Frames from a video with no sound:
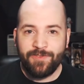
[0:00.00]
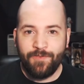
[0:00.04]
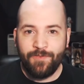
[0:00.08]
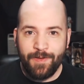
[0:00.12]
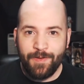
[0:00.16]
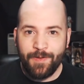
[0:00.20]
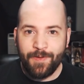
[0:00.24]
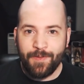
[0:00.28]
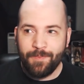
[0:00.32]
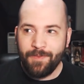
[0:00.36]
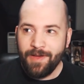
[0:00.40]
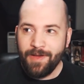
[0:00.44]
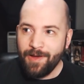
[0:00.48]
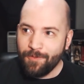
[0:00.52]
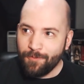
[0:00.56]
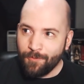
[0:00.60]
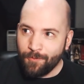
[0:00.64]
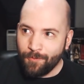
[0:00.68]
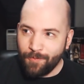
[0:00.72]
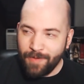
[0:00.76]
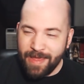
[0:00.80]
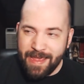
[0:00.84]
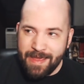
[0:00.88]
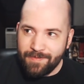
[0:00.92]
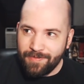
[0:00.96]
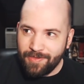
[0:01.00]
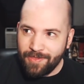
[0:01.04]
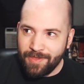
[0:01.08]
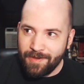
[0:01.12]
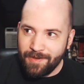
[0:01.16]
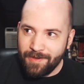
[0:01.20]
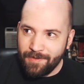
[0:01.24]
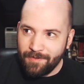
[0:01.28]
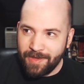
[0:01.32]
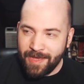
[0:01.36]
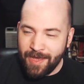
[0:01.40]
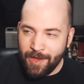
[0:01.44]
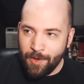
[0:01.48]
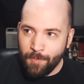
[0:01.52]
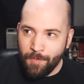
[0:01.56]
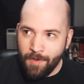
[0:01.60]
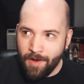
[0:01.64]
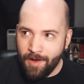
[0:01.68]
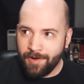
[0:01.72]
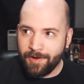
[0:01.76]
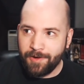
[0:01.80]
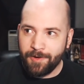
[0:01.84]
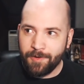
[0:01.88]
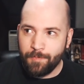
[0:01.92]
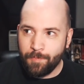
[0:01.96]
film, the
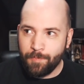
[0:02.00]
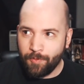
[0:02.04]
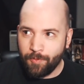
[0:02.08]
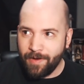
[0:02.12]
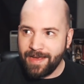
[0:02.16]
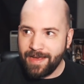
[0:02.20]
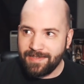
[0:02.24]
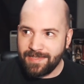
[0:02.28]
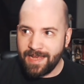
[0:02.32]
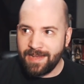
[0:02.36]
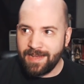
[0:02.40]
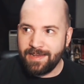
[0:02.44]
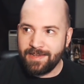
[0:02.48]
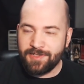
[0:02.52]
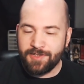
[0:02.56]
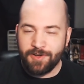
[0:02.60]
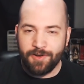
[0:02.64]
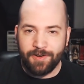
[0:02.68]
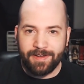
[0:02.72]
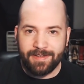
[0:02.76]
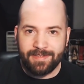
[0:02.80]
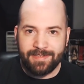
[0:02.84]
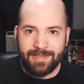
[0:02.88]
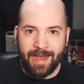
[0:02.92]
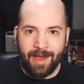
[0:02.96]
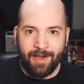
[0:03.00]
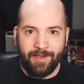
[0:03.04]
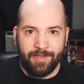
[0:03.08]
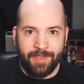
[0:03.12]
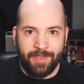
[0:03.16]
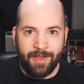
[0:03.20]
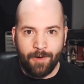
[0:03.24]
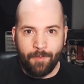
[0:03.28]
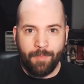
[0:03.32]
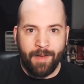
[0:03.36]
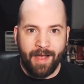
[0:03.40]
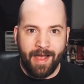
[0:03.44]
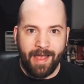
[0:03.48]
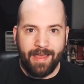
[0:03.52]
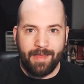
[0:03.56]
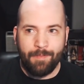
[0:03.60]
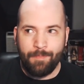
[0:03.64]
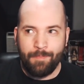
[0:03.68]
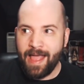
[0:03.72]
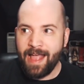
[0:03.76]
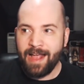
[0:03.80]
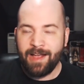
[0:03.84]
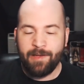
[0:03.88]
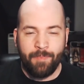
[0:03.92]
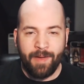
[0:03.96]
Killmonger breaks Andy Serkis out, and they're
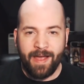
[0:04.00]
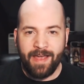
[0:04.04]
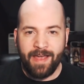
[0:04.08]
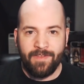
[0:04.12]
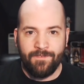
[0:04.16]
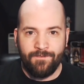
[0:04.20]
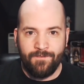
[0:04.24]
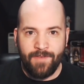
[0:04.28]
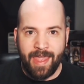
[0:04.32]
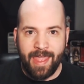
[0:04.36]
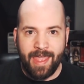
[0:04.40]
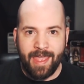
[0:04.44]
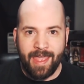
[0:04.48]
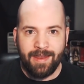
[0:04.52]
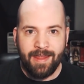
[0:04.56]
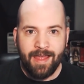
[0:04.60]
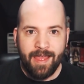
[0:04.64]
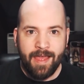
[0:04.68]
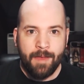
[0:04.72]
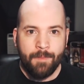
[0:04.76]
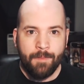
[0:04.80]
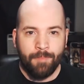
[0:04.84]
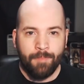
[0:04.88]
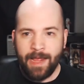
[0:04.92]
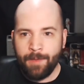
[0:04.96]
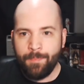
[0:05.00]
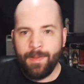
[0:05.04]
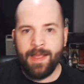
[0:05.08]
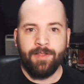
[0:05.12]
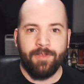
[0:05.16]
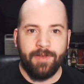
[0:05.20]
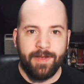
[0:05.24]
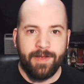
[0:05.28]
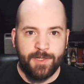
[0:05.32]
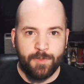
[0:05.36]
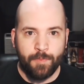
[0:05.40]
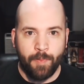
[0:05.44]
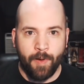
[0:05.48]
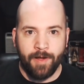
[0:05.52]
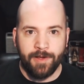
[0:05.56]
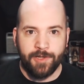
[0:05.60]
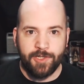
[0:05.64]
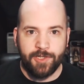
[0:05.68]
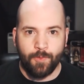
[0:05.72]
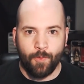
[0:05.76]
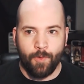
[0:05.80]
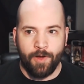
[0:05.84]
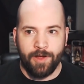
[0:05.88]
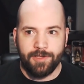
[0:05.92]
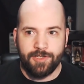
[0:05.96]
back by the van. Black Panther gets
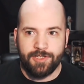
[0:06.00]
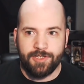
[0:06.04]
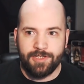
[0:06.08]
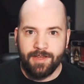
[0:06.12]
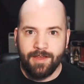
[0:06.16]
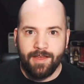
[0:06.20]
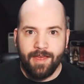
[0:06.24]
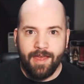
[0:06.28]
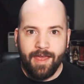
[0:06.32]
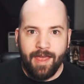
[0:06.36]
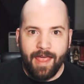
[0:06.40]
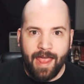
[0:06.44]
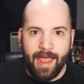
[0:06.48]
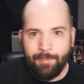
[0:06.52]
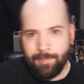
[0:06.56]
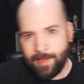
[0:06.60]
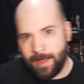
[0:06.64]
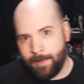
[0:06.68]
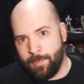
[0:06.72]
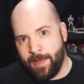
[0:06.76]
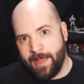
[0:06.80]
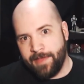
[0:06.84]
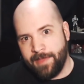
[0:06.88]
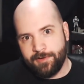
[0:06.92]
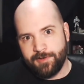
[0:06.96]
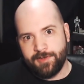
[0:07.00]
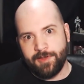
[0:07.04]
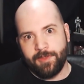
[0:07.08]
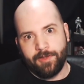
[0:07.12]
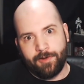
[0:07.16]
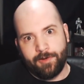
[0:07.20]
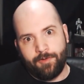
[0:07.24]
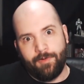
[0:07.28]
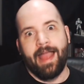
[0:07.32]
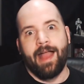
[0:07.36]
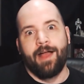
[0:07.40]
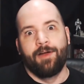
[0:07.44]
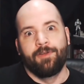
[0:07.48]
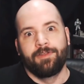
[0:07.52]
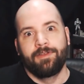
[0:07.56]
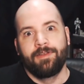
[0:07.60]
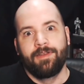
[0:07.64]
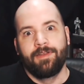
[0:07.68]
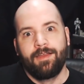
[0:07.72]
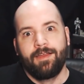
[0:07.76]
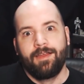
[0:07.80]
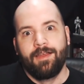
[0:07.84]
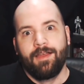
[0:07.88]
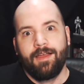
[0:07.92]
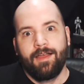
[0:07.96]
punched once, and Black Panther's on the ground.
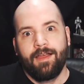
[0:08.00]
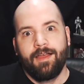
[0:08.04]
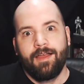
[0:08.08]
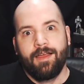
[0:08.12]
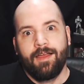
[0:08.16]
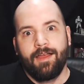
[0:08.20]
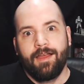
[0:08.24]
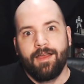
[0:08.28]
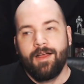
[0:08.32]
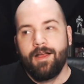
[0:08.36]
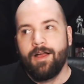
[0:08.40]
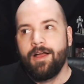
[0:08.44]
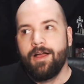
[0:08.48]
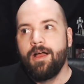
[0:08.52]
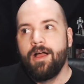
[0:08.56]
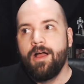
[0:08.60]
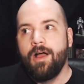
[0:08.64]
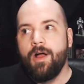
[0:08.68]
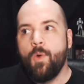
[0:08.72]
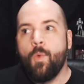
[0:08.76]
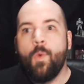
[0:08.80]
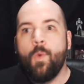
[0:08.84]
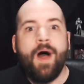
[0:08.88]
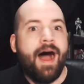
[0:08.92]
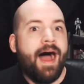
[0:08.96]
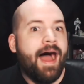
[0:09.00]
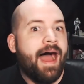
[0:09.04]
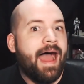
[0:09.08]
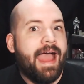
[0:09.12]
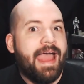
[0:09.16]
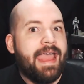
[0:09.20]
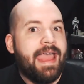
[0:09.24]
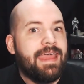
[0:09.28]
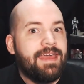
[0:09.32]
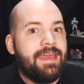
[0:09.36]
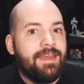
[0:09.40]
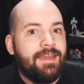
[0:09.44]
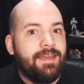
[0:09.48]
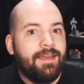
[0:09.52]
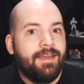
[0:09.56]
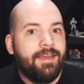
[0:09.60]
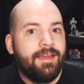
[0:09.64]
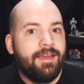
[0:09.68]
Why?